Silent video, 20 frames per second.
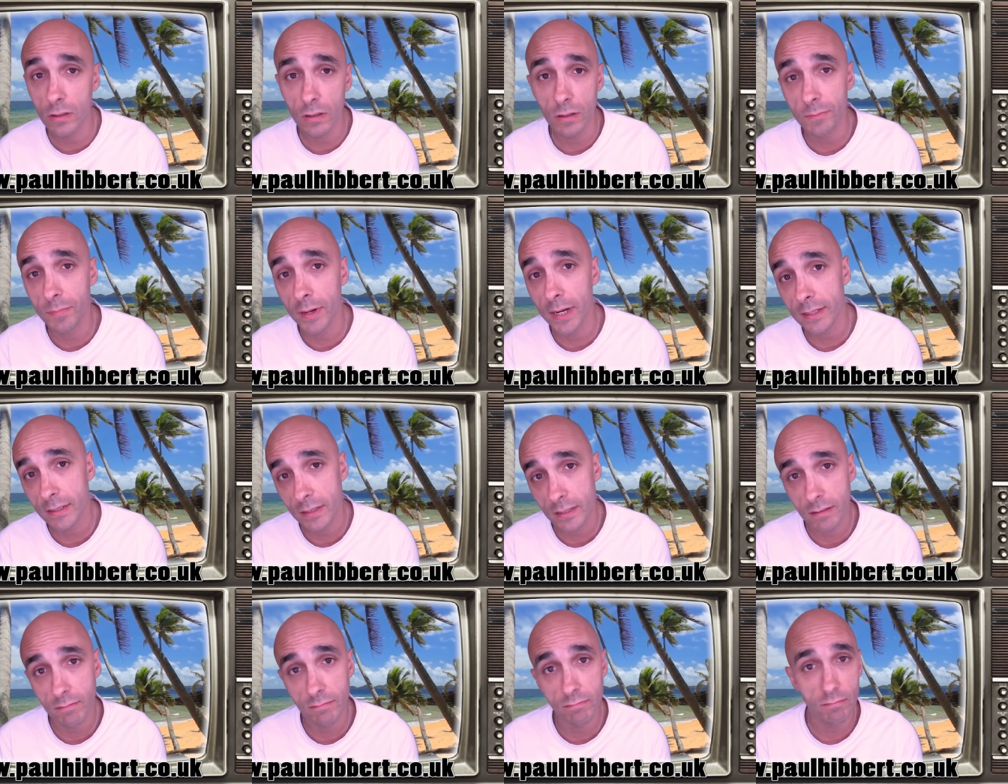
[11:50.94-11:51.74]
Go back
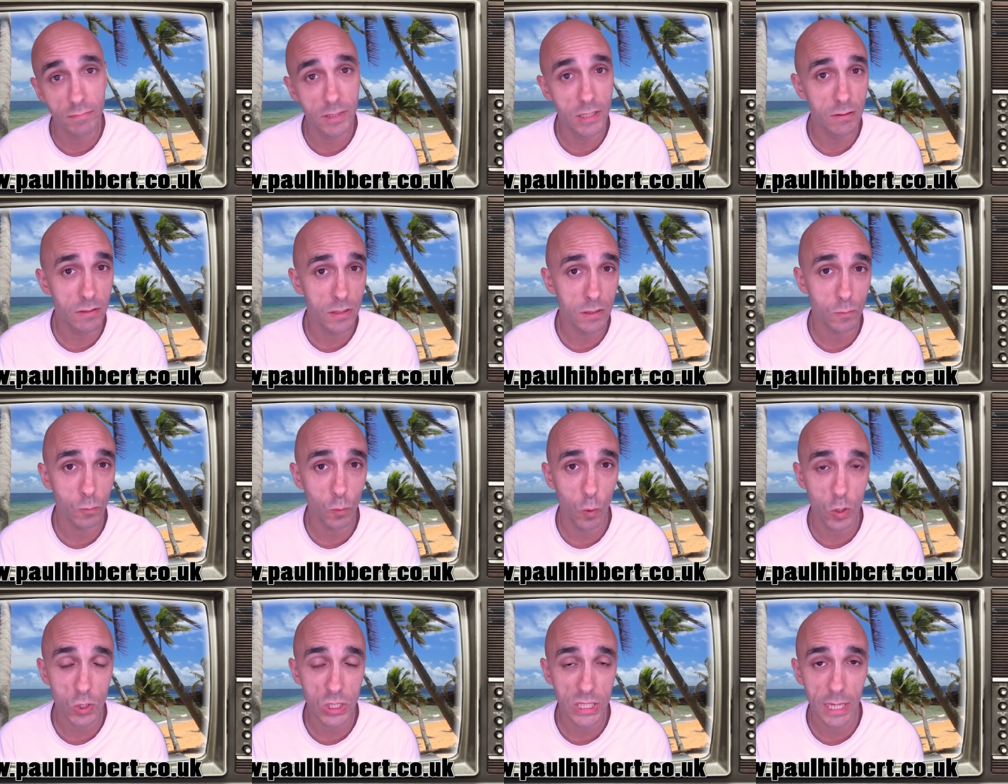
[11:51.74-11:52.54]
to using
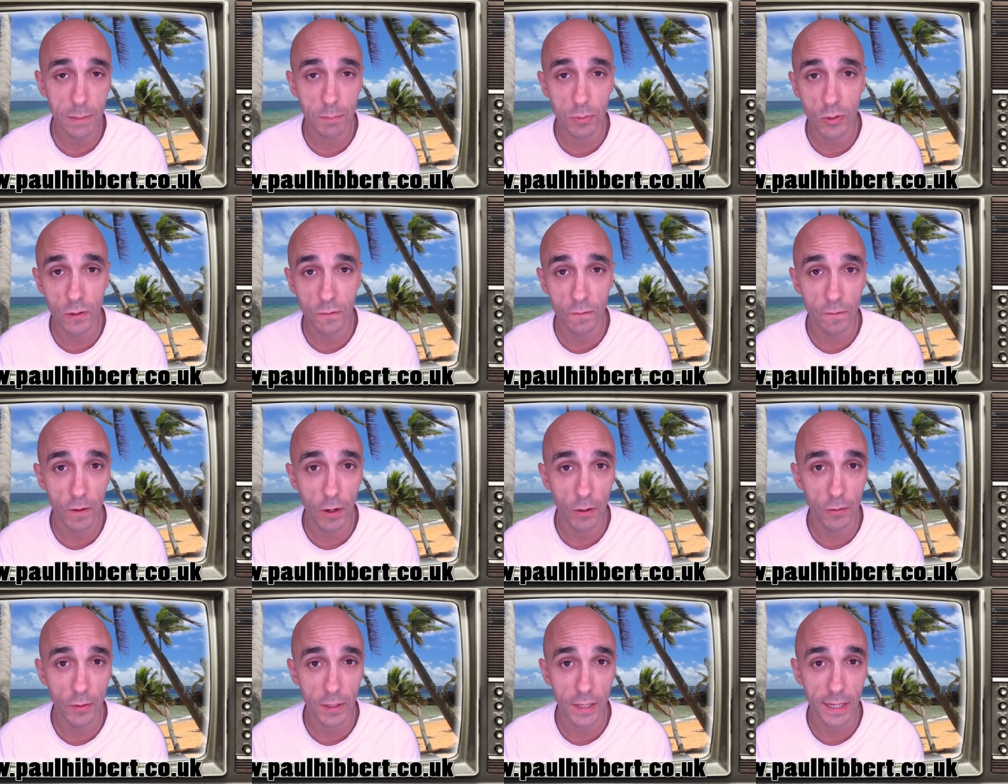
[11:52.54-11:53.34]
WhatsApp on your
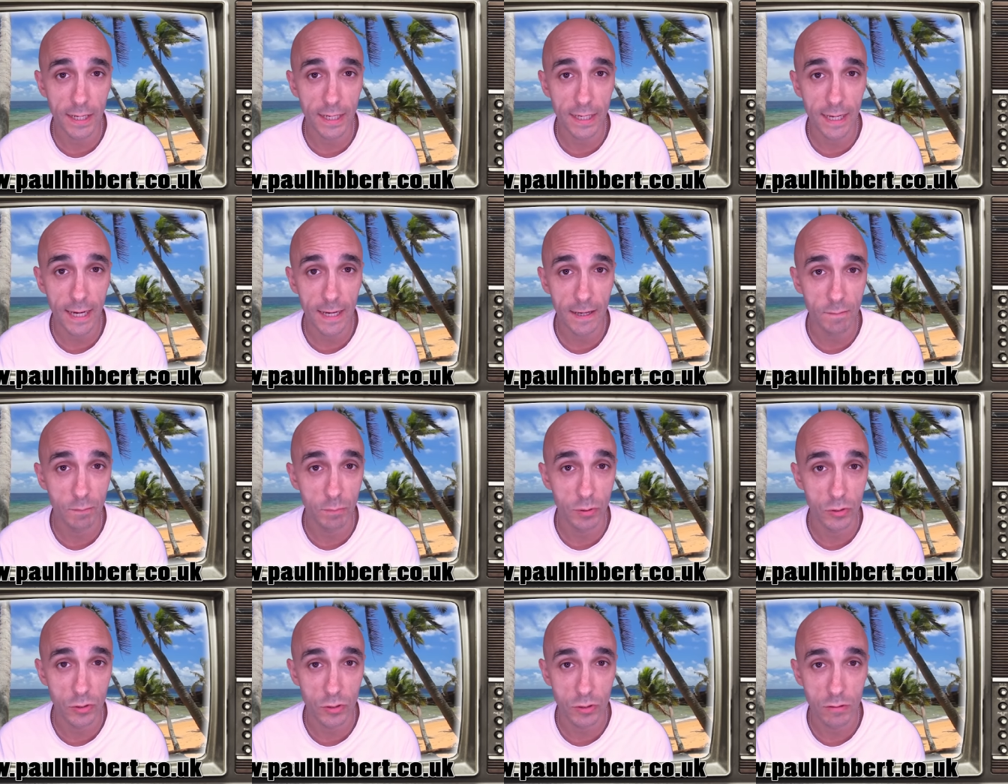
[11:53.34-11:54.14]
phone like a cave
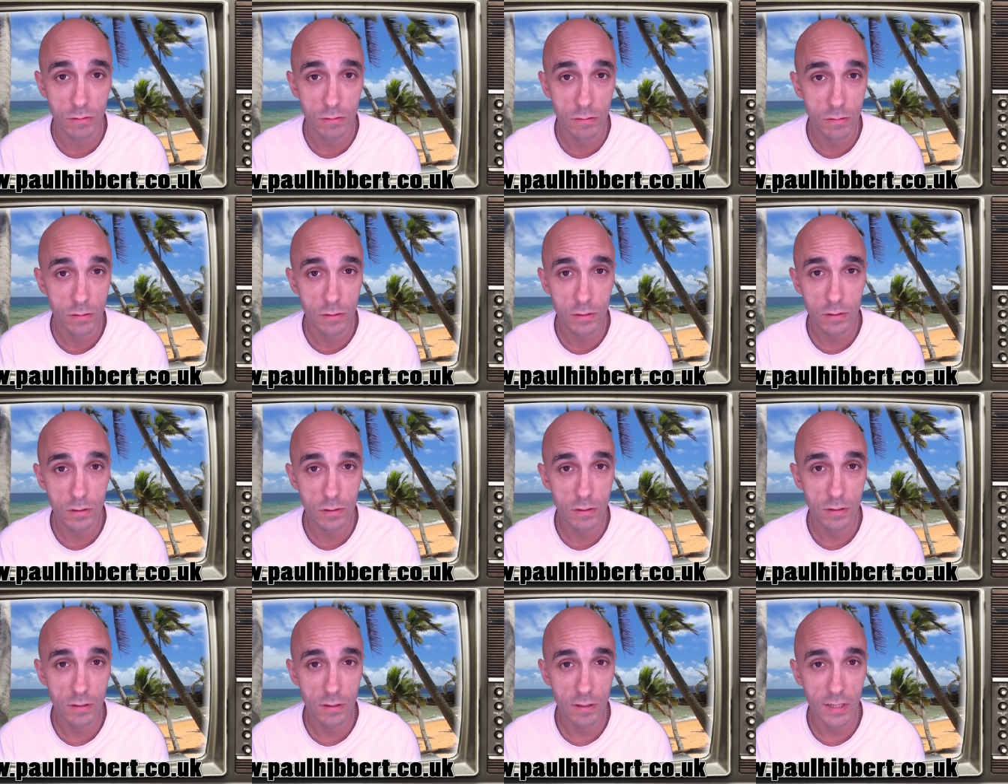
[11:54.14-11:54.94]
person.
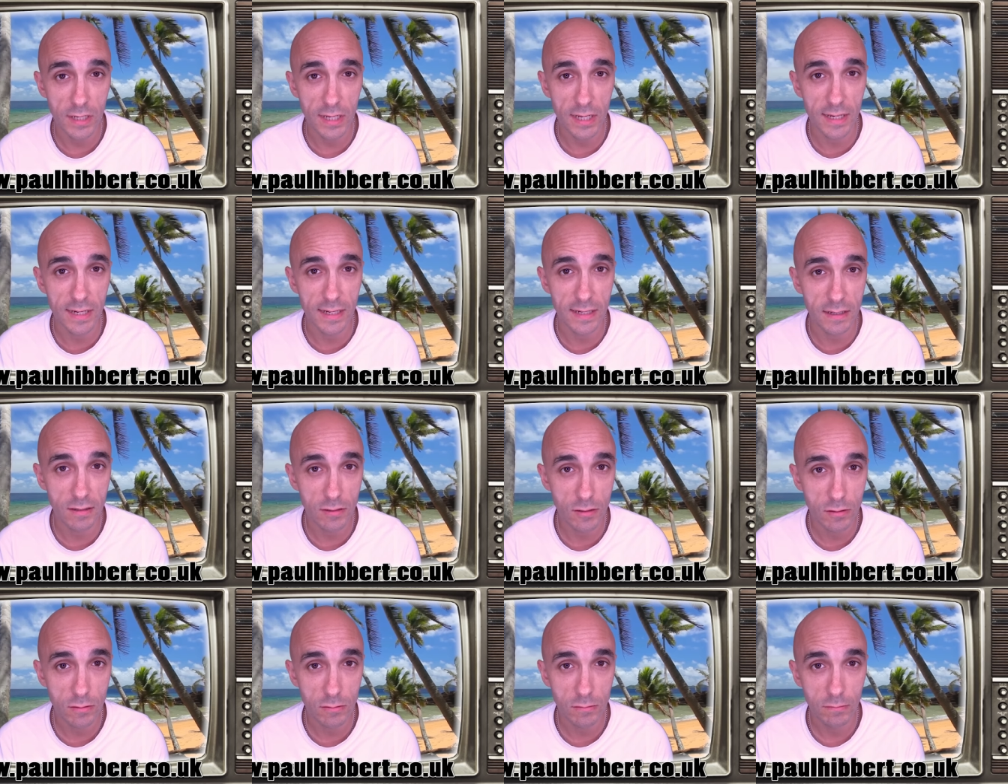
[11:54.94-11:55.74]

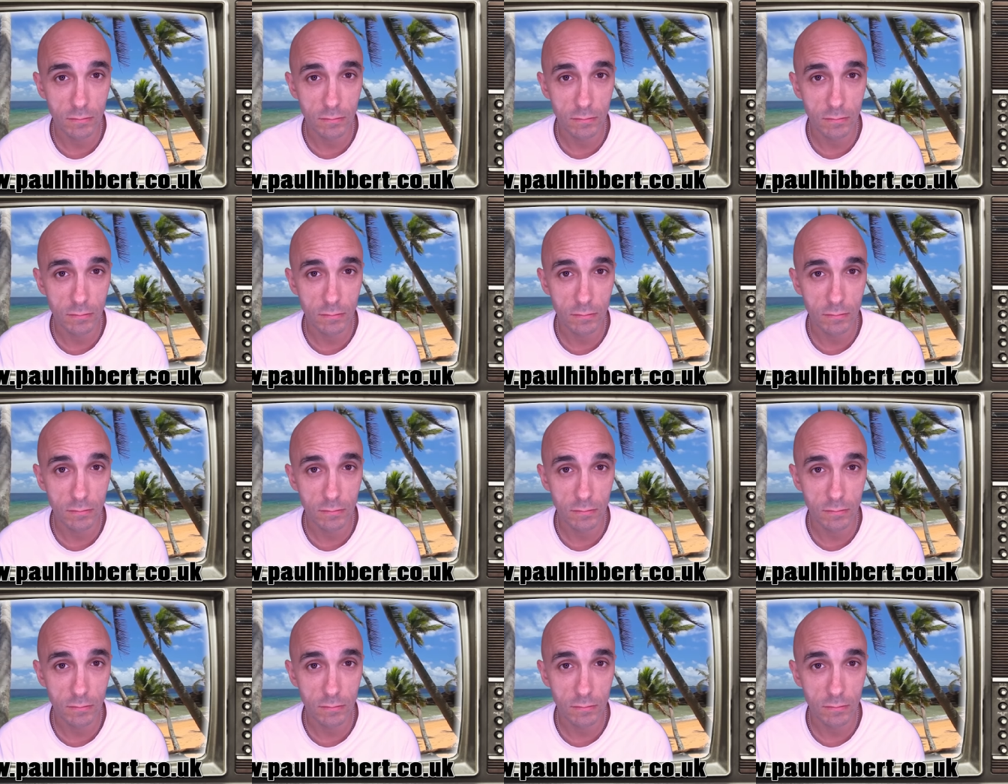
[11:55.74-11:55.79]
Idiot.